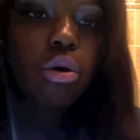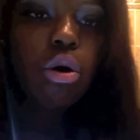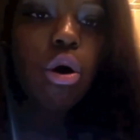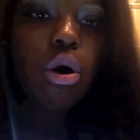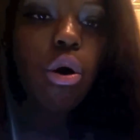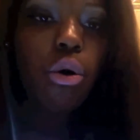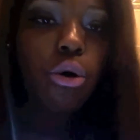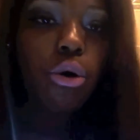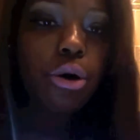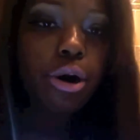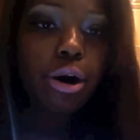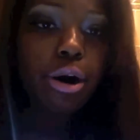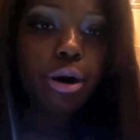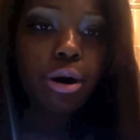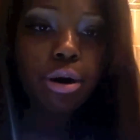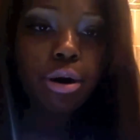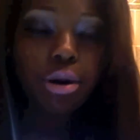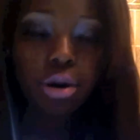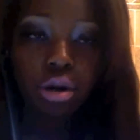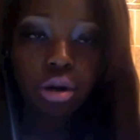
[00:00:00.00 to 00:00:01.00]

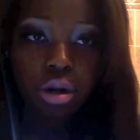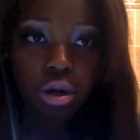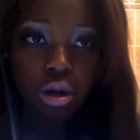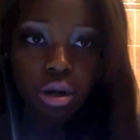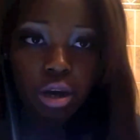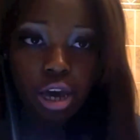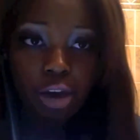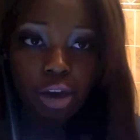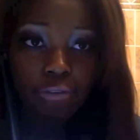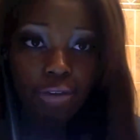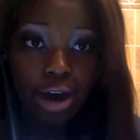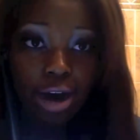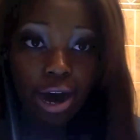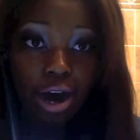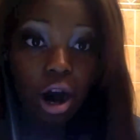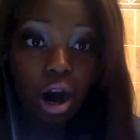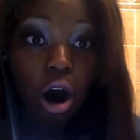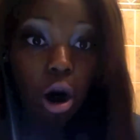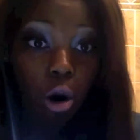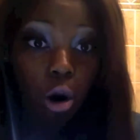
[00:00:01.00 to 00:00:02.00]
Or if
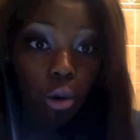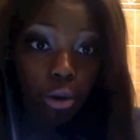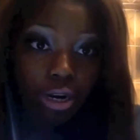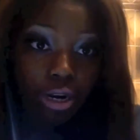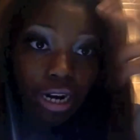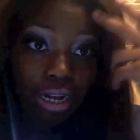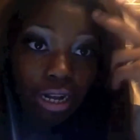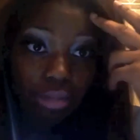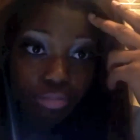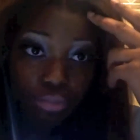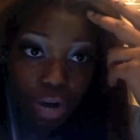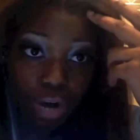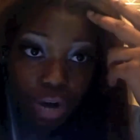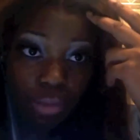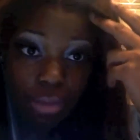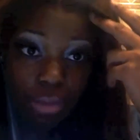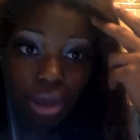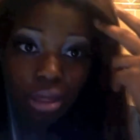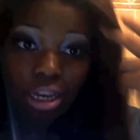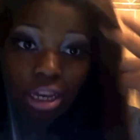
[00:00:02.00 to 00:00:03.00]
I, oh, and I
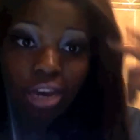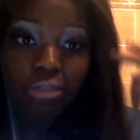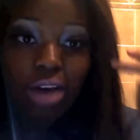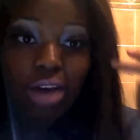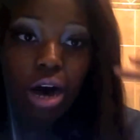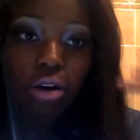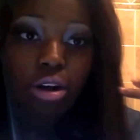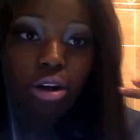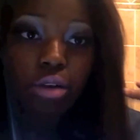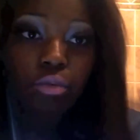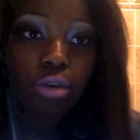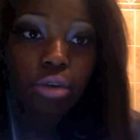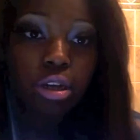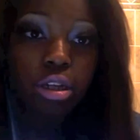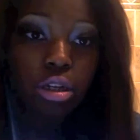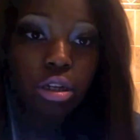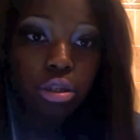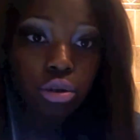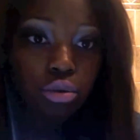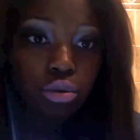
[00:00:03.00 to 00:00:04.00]
braid my leave out in with
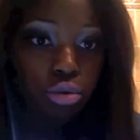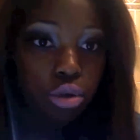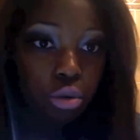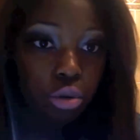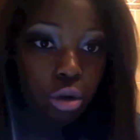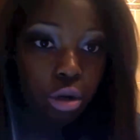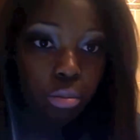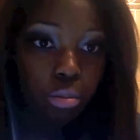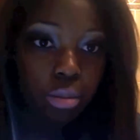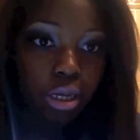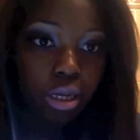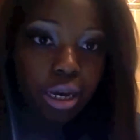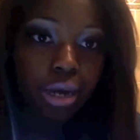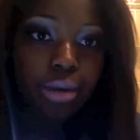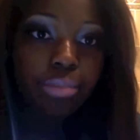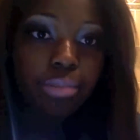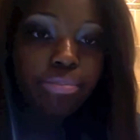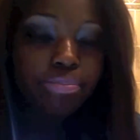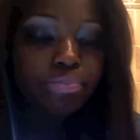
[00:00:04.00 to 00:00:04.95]
it too, so it'll blend.